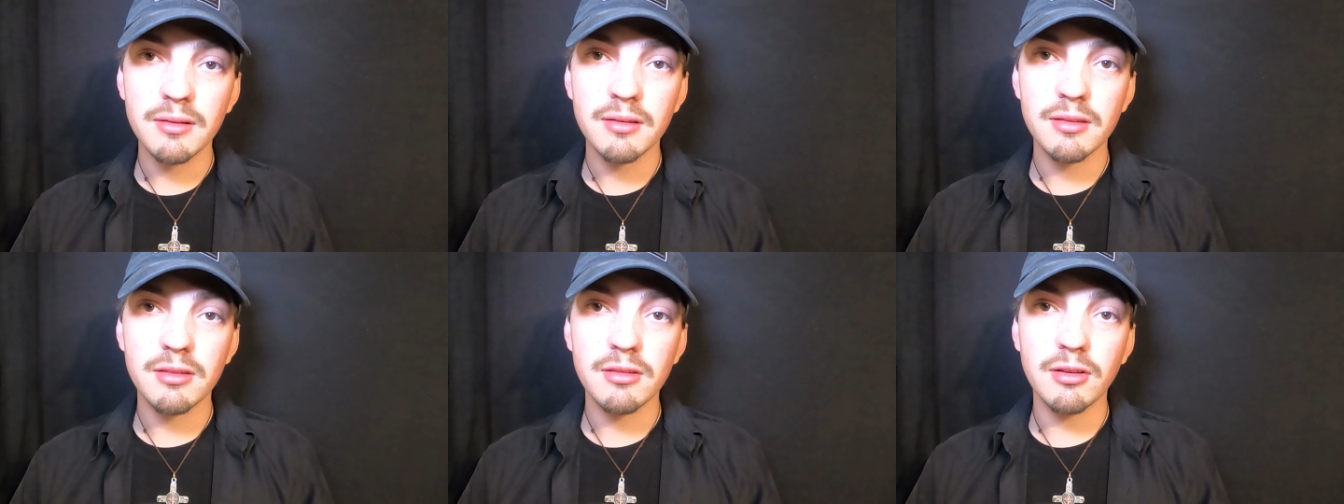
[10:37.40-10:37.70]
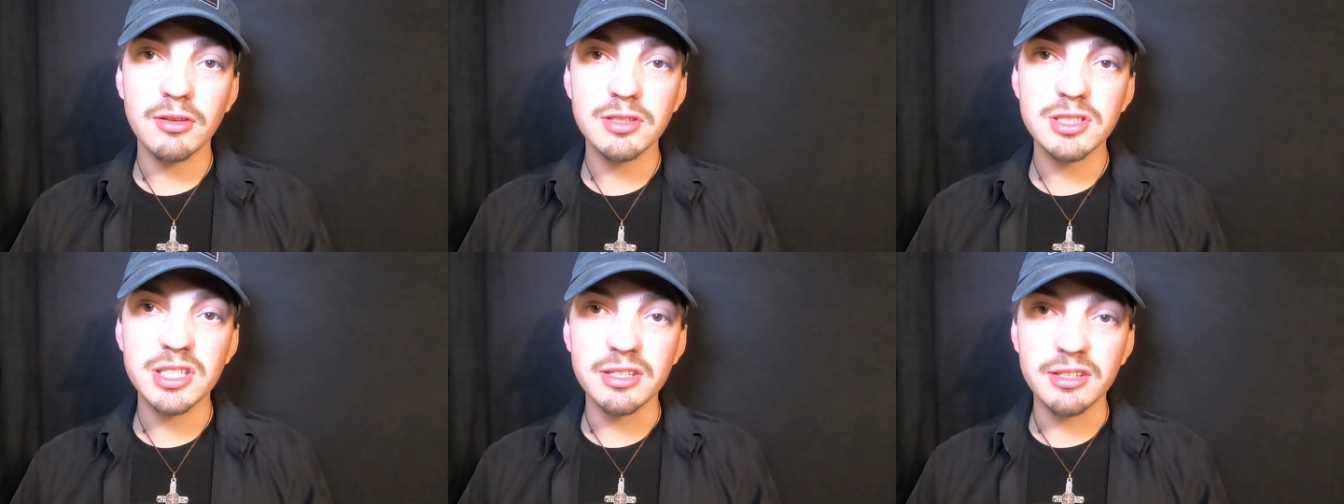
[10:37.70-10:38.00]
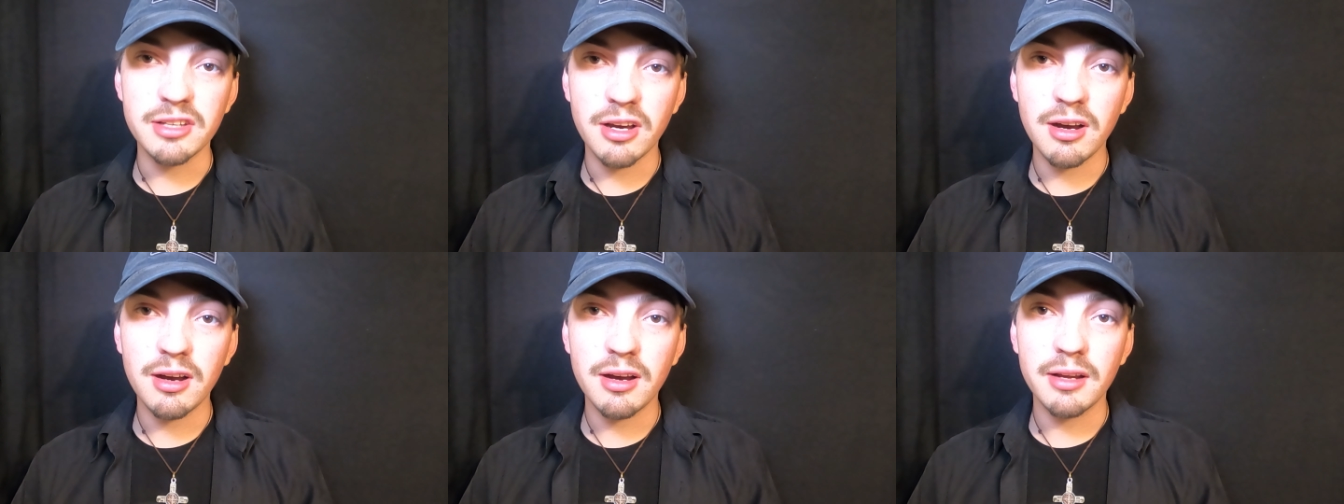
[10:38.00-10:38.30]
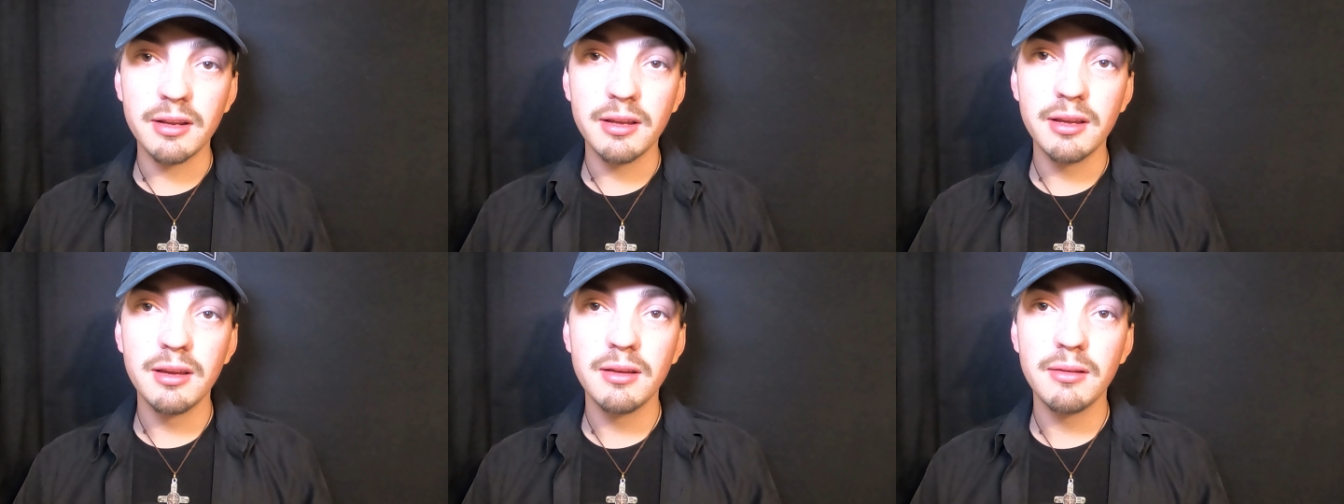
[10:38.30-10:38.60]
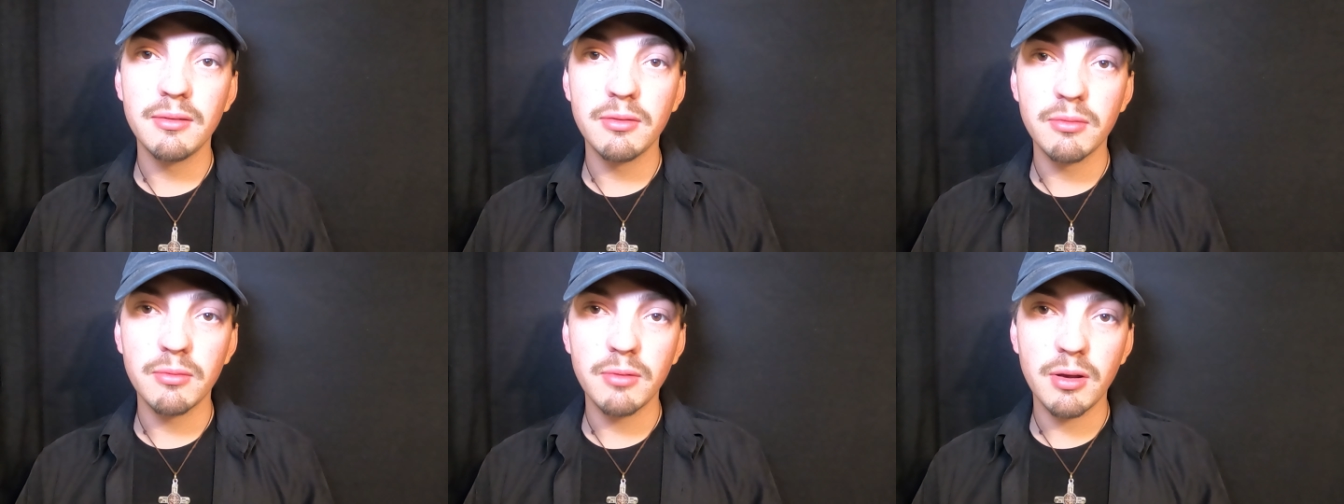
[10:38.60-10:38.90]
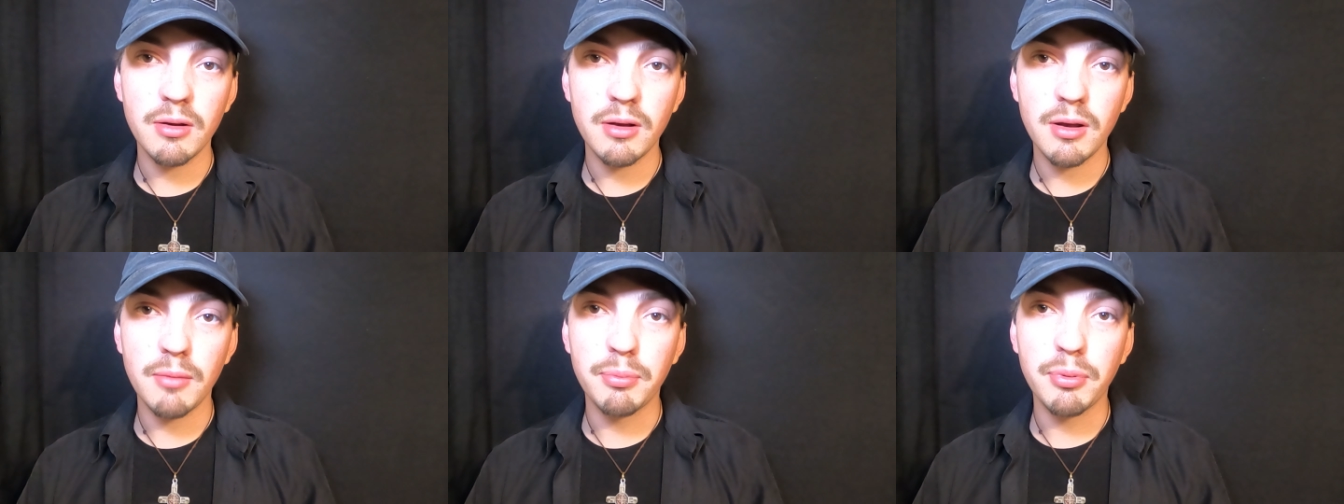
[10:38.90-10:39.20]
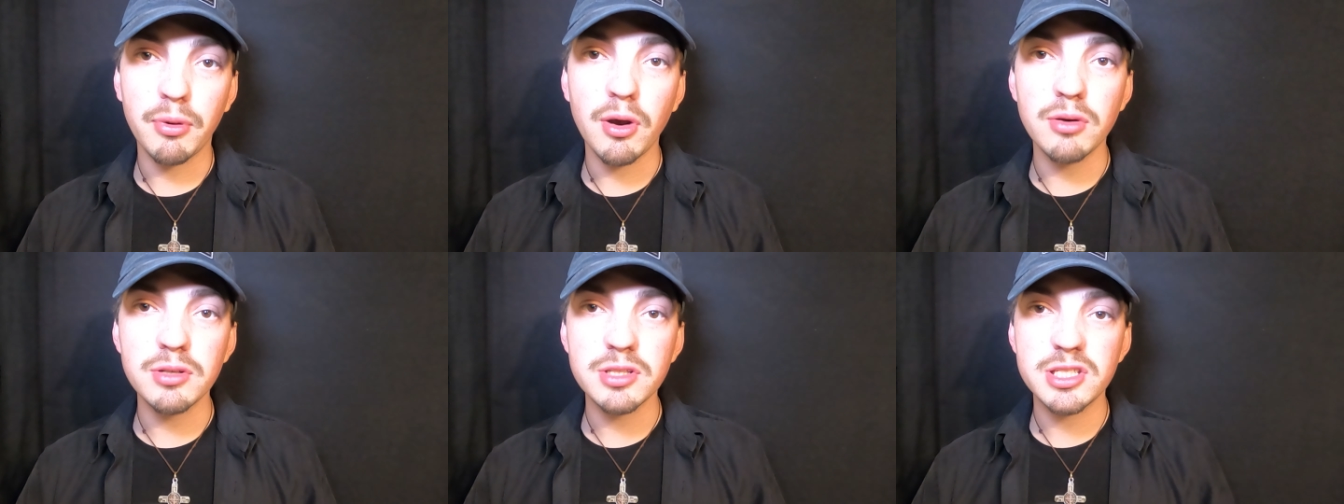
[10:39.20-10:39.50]
Sergeant Todd
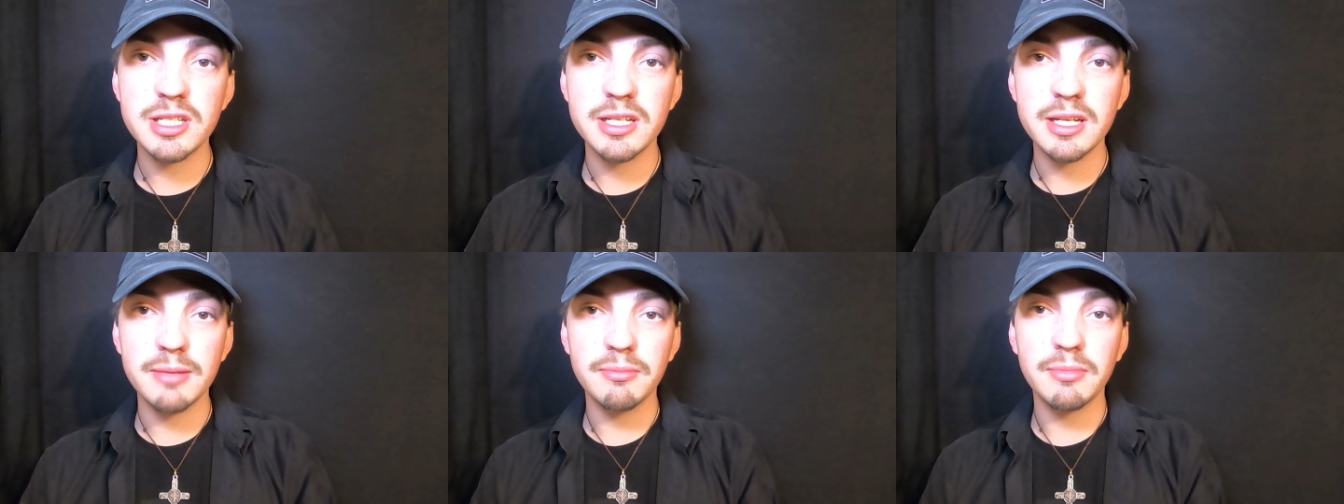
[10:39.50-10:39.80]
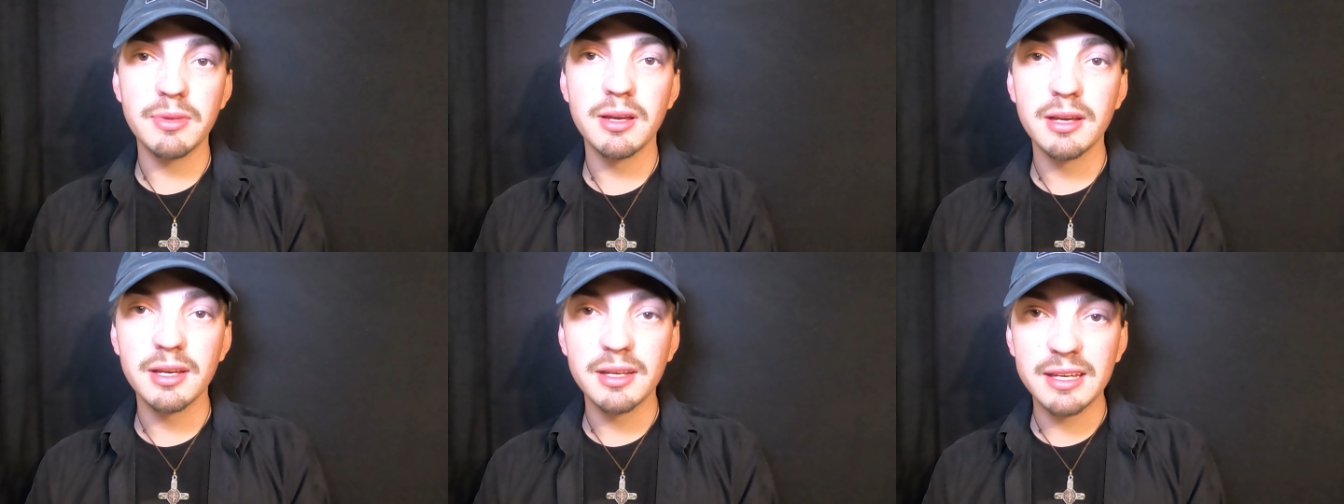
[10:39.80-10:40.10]
approached him,